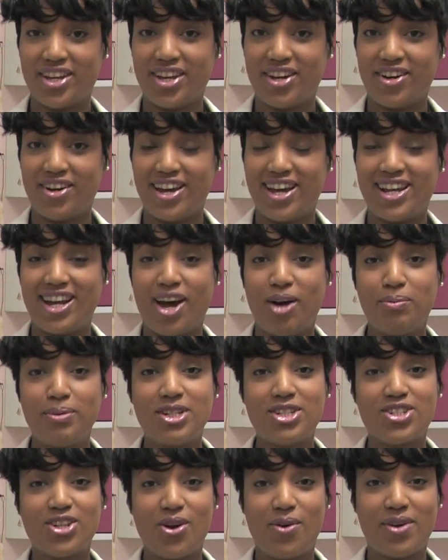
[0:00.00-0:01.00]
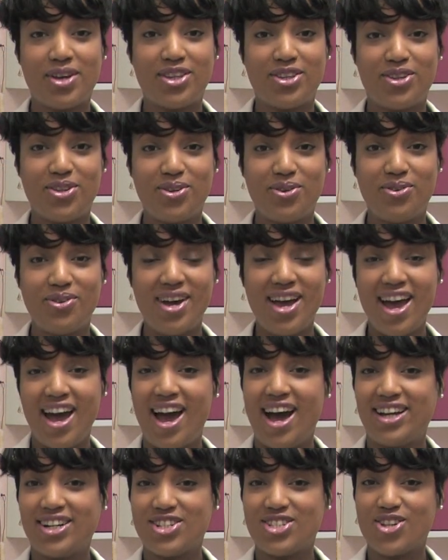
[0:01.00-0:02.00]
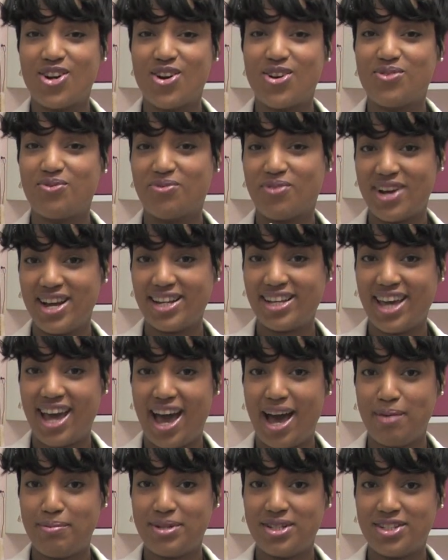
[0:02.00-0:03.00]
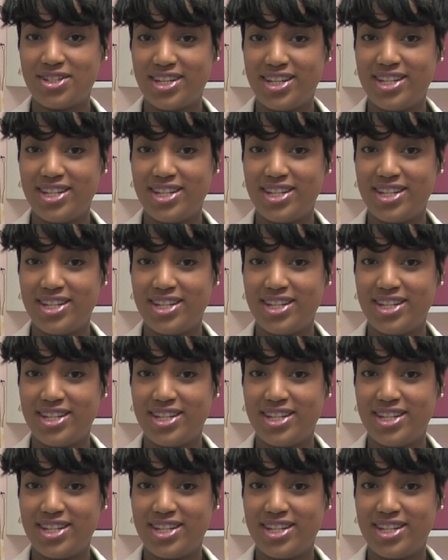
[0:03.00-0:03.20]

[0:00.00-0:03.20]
for different avenues that we can talk about invention. So different